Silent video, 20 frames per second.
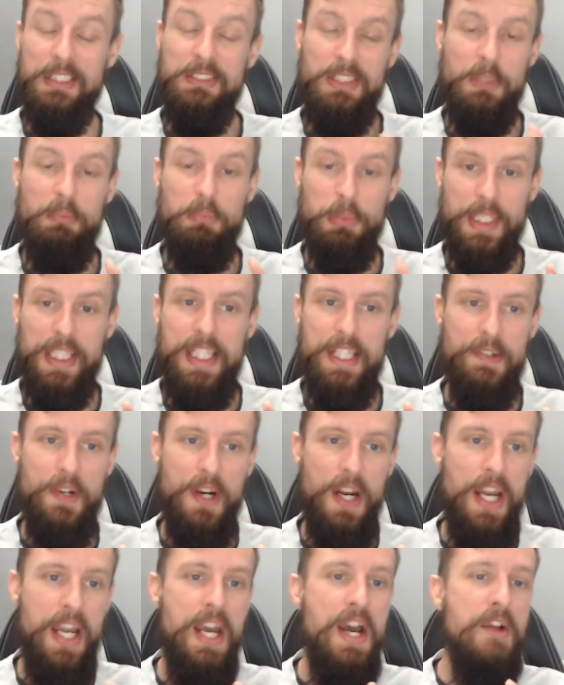Completely
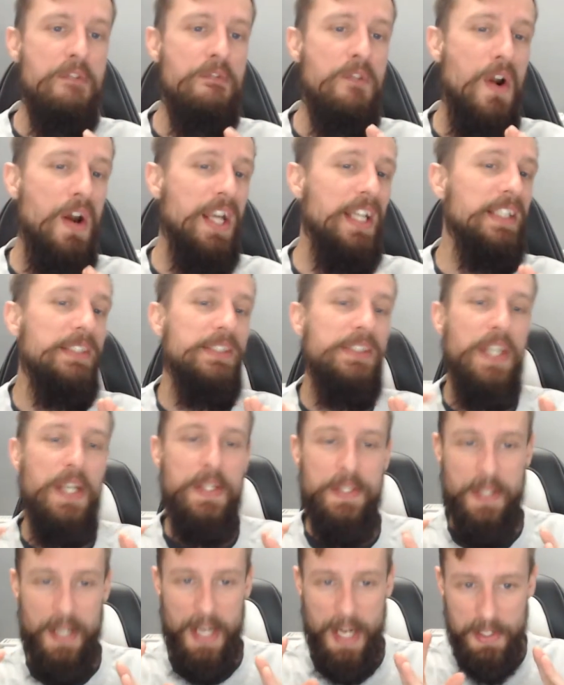right. Ryan,
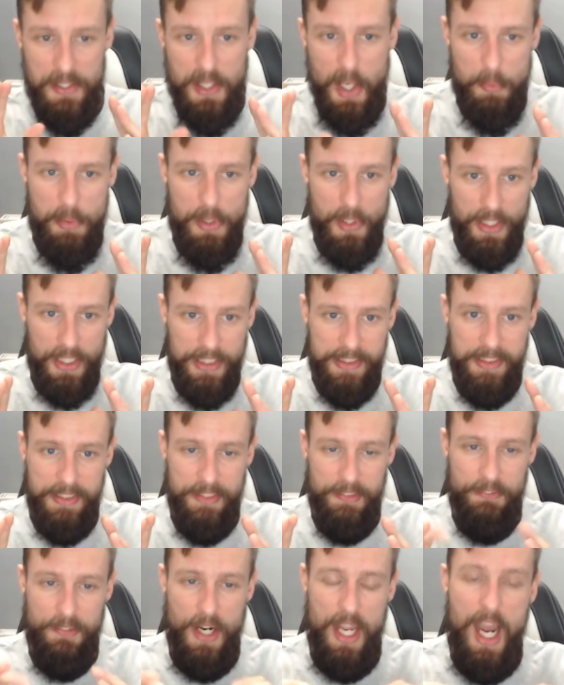dude, I've got to be honest,
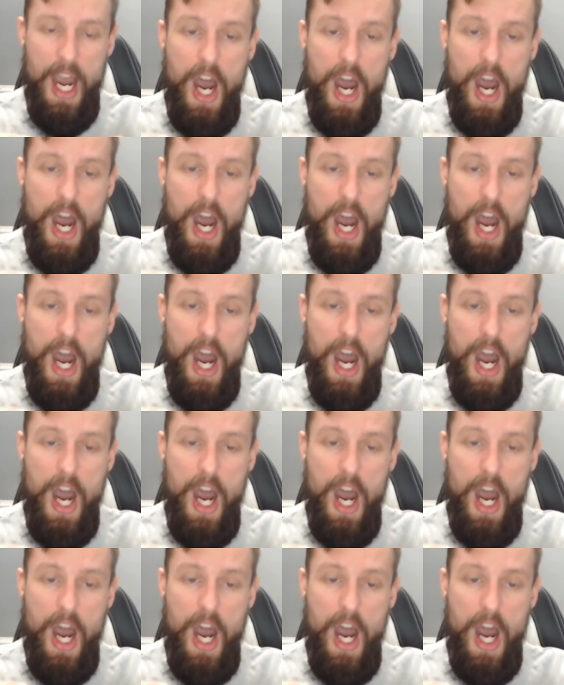right?